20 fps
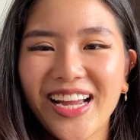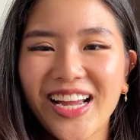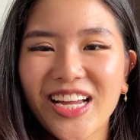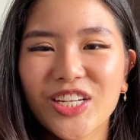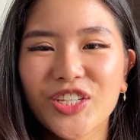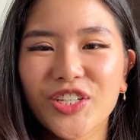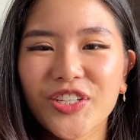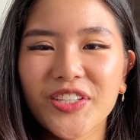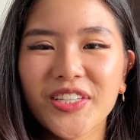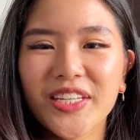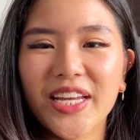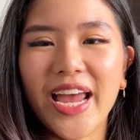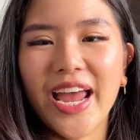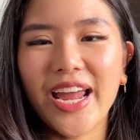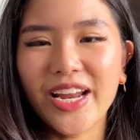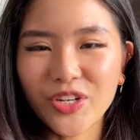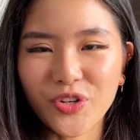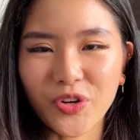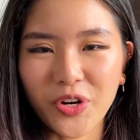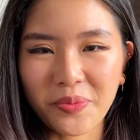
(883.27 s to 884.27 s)
Just
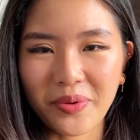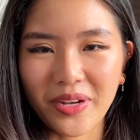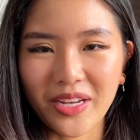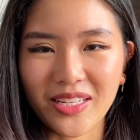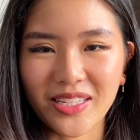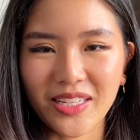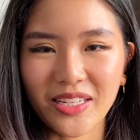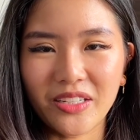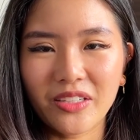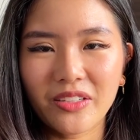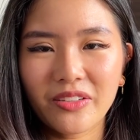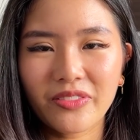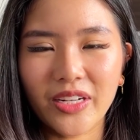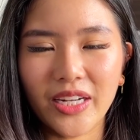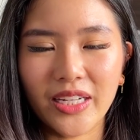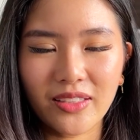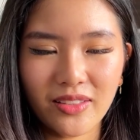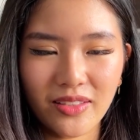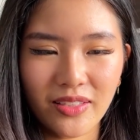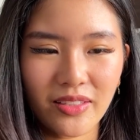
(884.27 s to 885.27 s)
enjoy myself
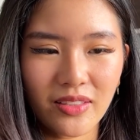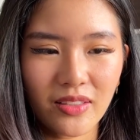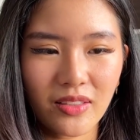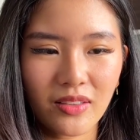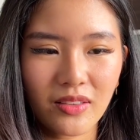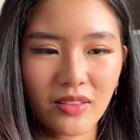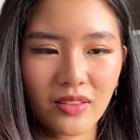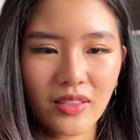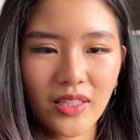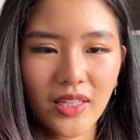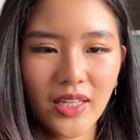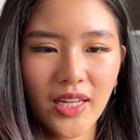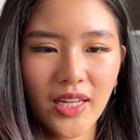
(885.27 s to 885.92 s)
until